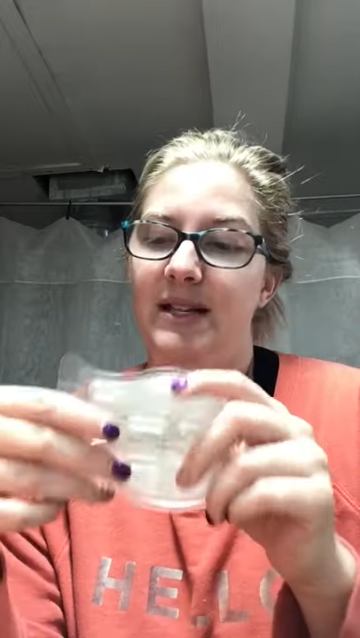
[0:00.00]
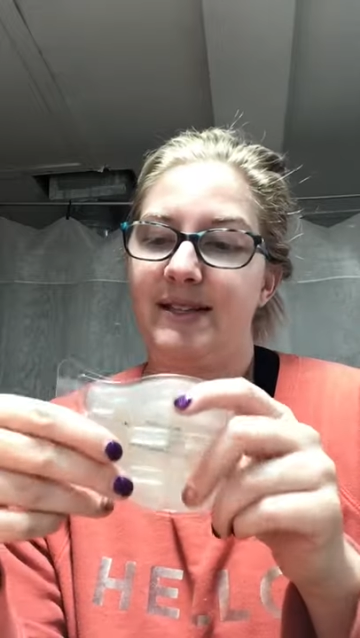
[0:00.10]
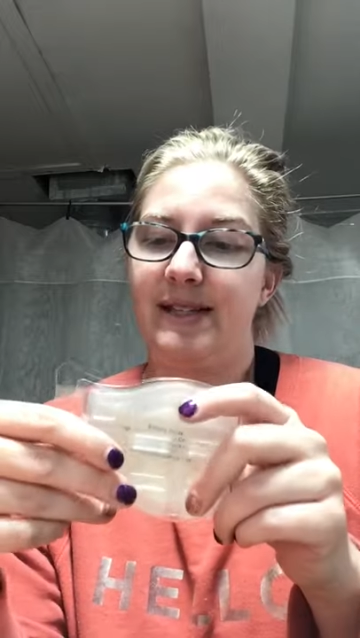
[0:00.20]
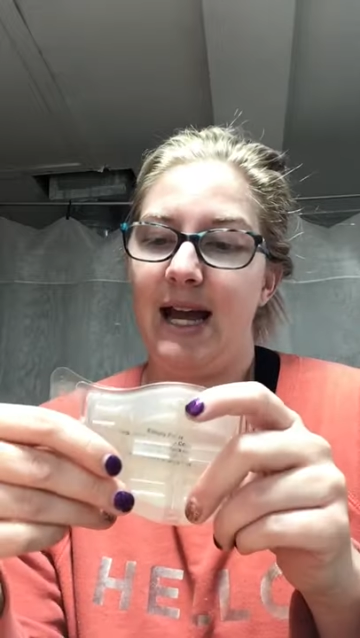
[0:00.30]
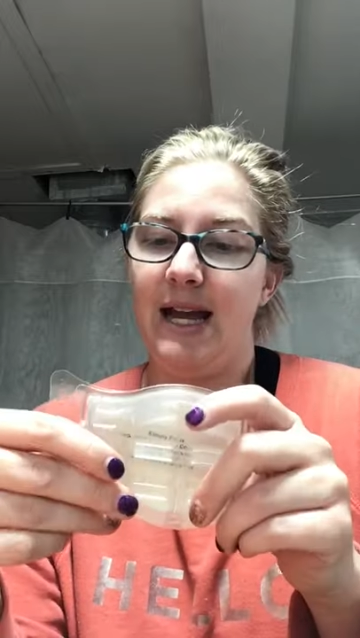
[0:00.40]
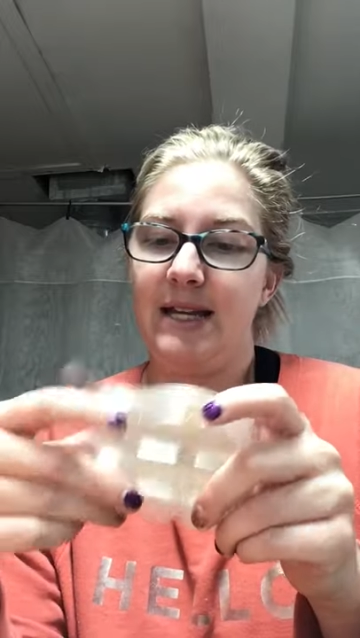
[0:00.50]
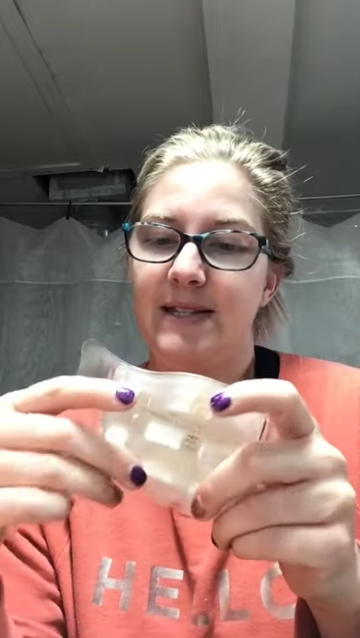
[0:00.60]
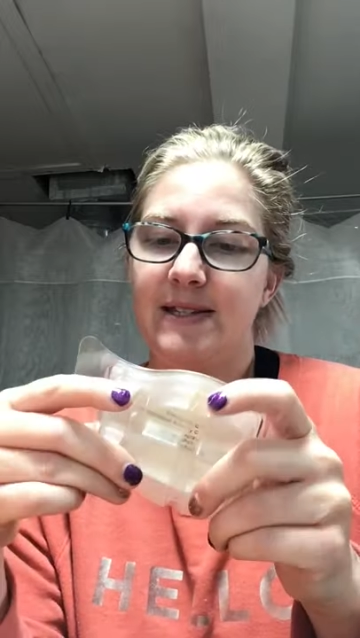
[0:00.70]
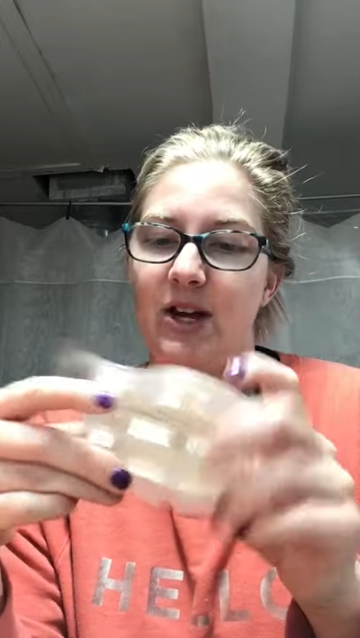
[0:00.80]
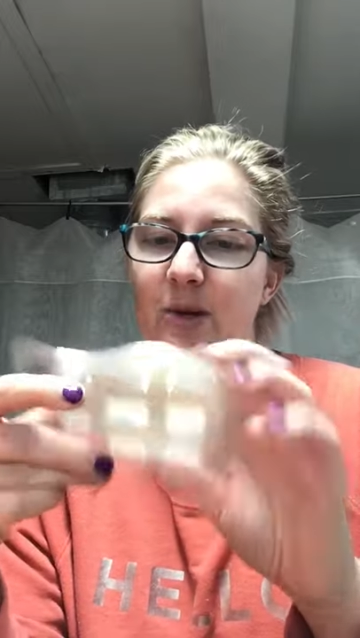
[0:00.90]
It's
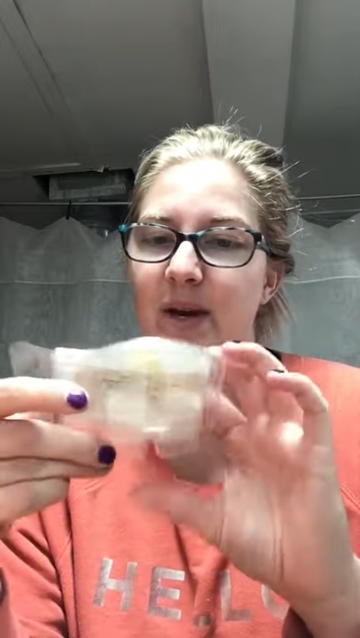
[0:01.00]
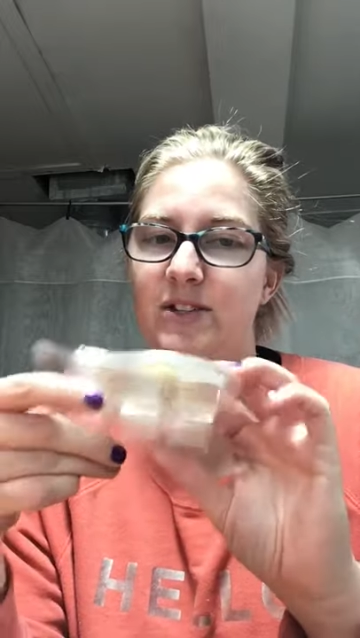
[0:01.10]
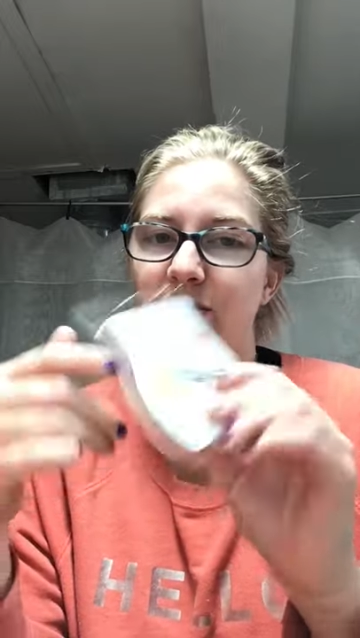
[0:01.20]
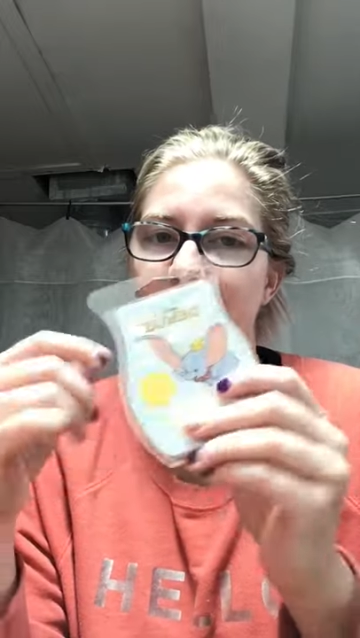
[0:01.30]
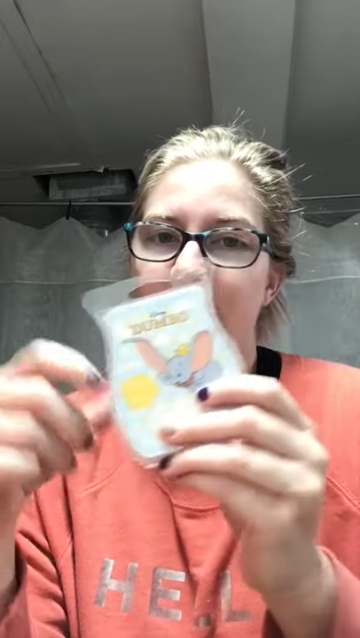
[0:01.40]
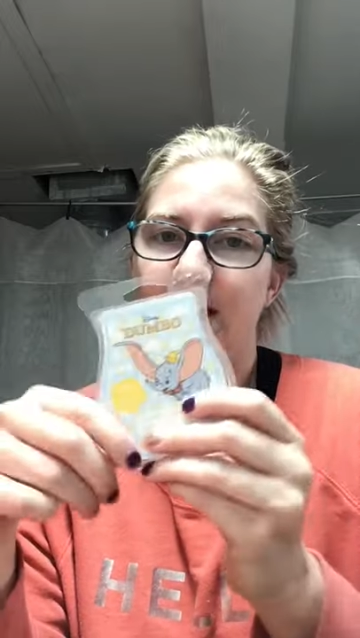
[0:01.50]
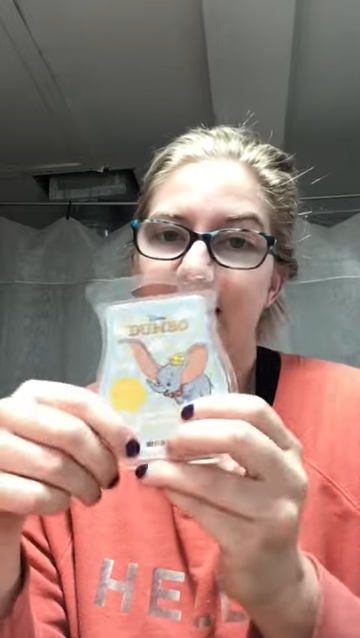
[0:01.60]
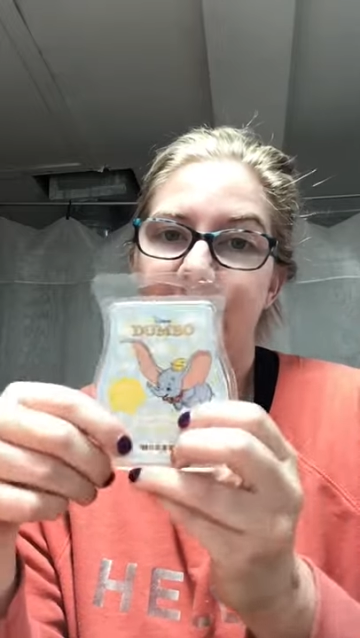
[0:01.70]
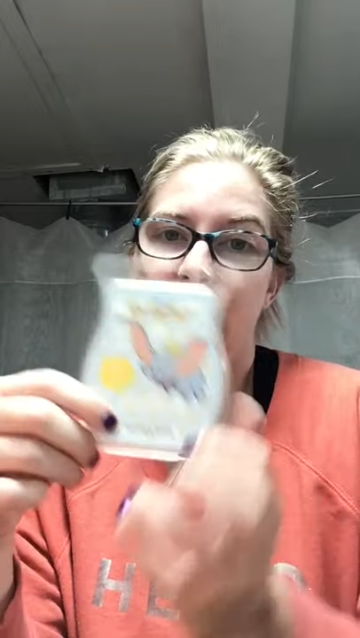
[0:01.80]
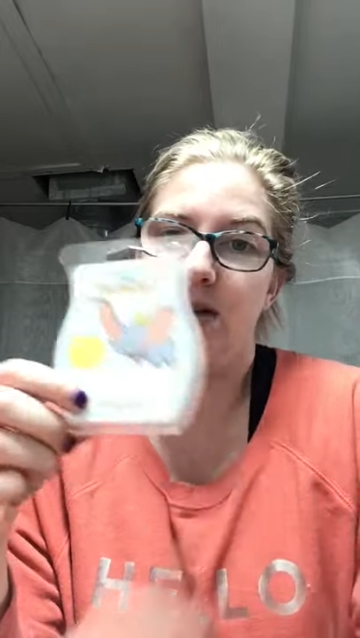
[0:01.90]
nice. Um, I do feel like
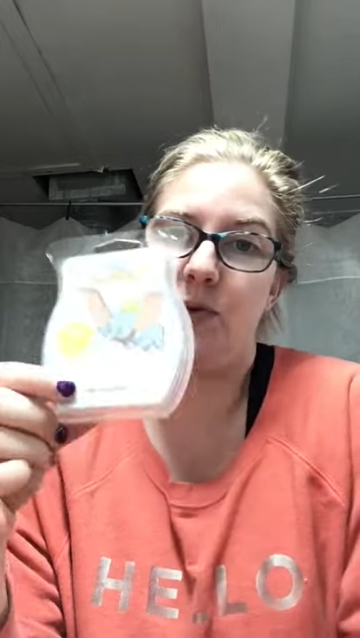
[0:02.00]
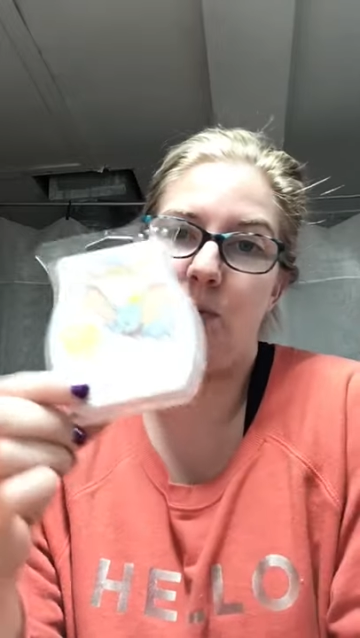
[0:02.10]
it's kind of a